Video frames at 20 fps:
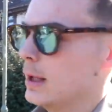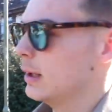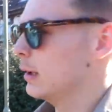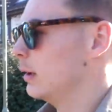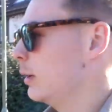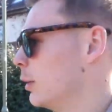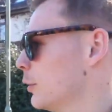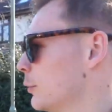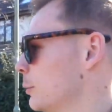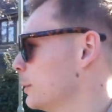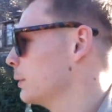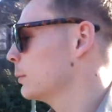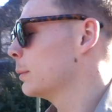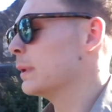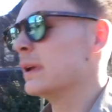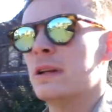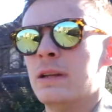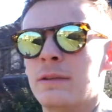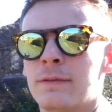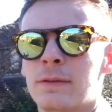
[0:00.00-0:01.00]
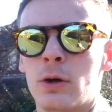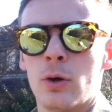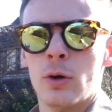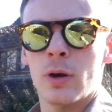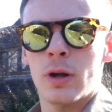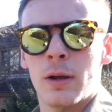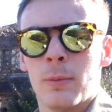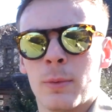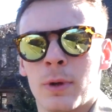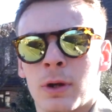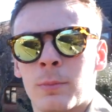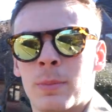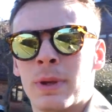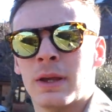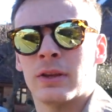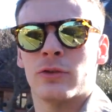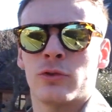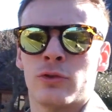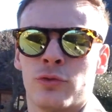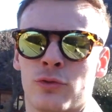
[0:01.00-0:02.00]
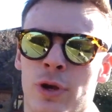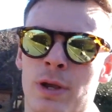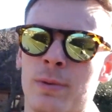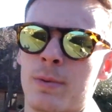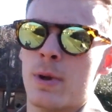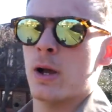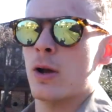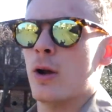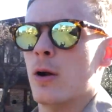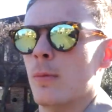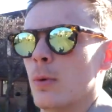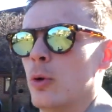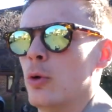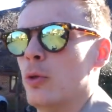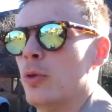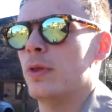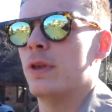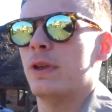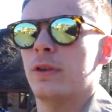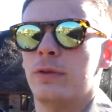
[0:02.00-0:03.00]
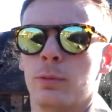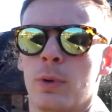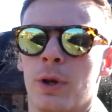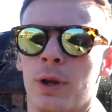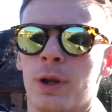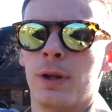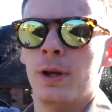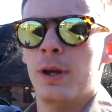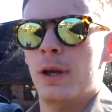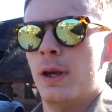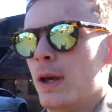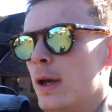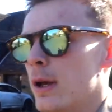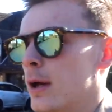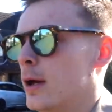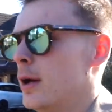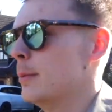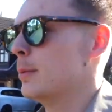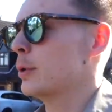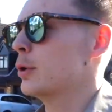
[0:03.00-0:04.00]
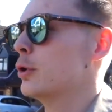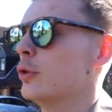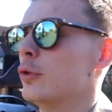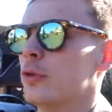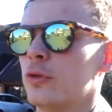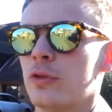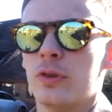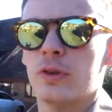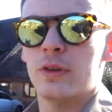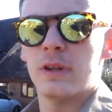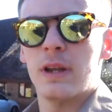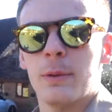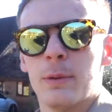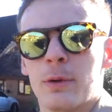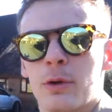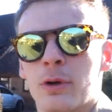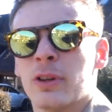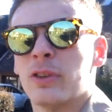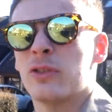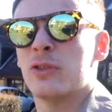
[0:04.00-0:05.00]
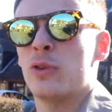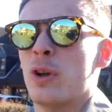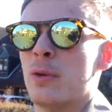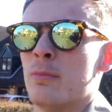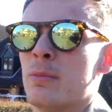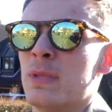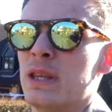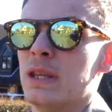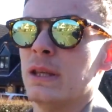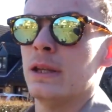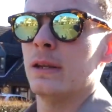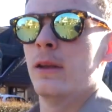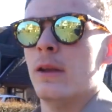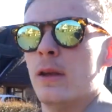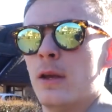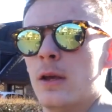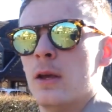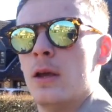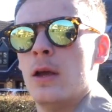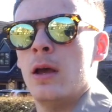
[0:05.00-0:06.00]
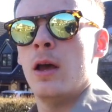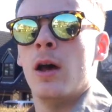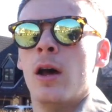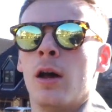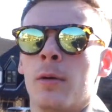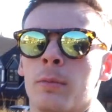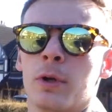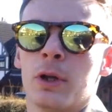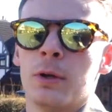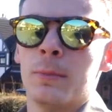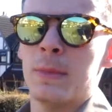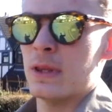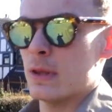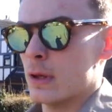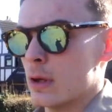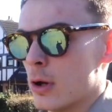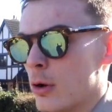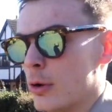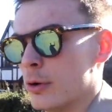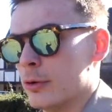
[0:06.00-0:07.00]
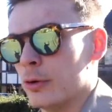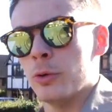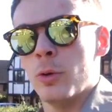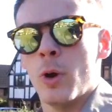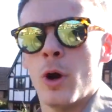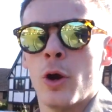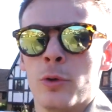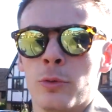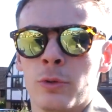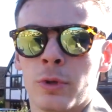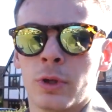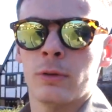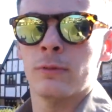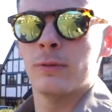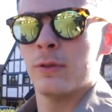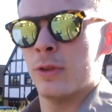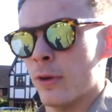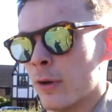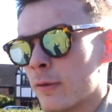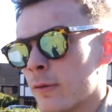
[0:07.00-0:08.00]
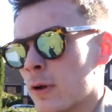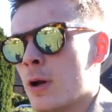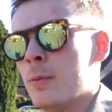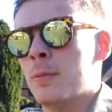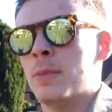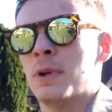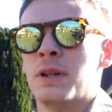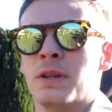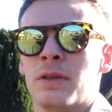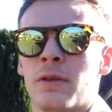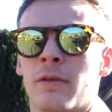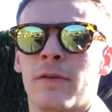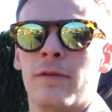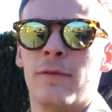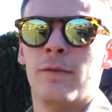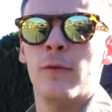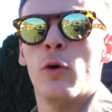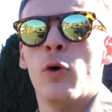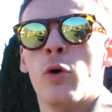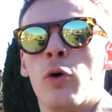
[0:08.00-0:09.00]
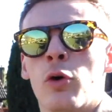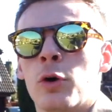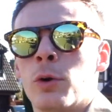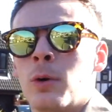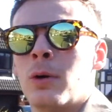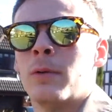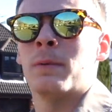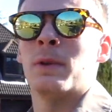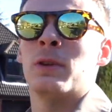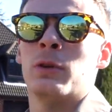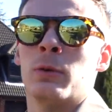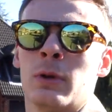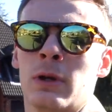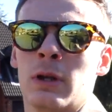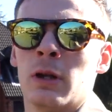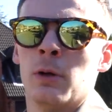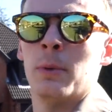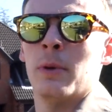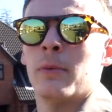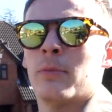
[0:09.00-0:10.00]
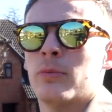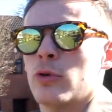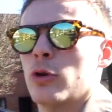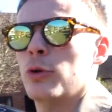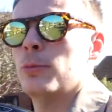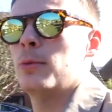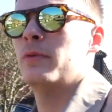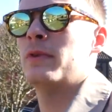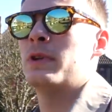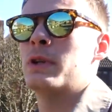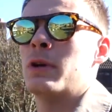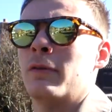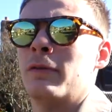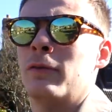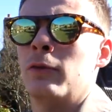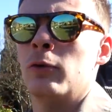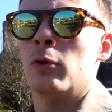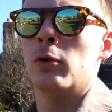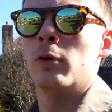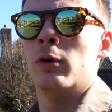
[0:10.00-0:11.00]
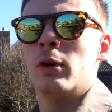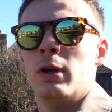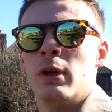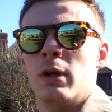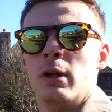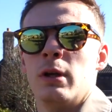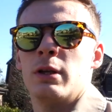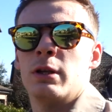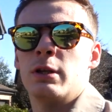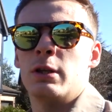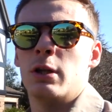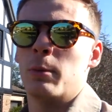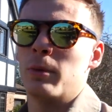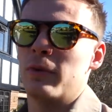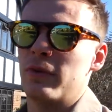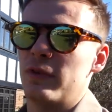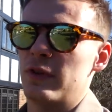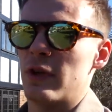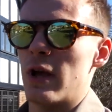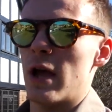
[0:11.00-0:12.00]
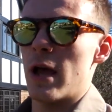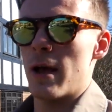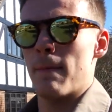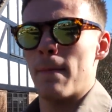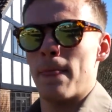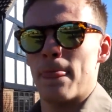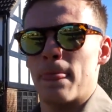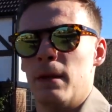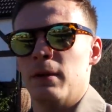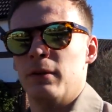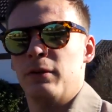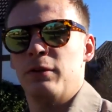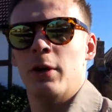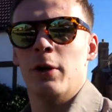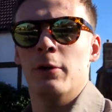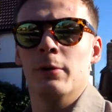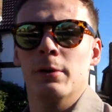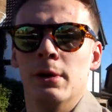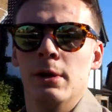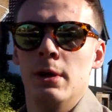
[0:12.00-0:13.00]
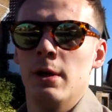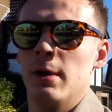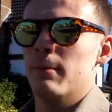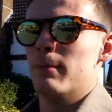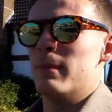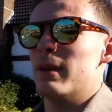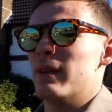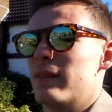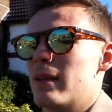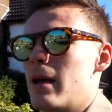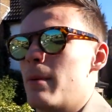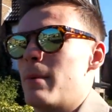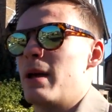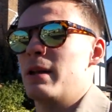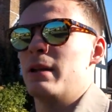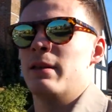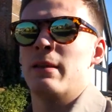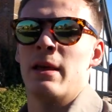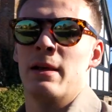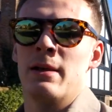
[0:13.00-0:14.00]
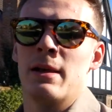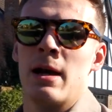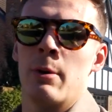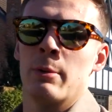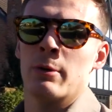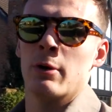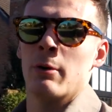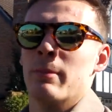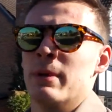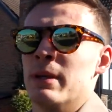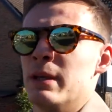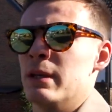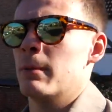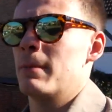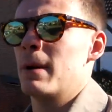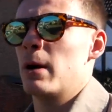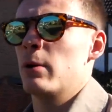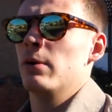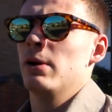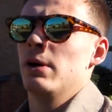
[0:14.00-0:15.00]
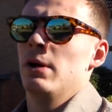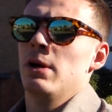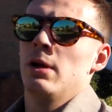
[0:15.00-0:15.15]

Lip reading: last week's weekly vlog. I'm going to pick straight back up on this one because today we've got an exciting meeting. I'm going to meet the guys who own the company, The Four, who I've been doing a little bit of promo video for, you know, with Sam. So me and Sam are heading there now. We've got a meeting about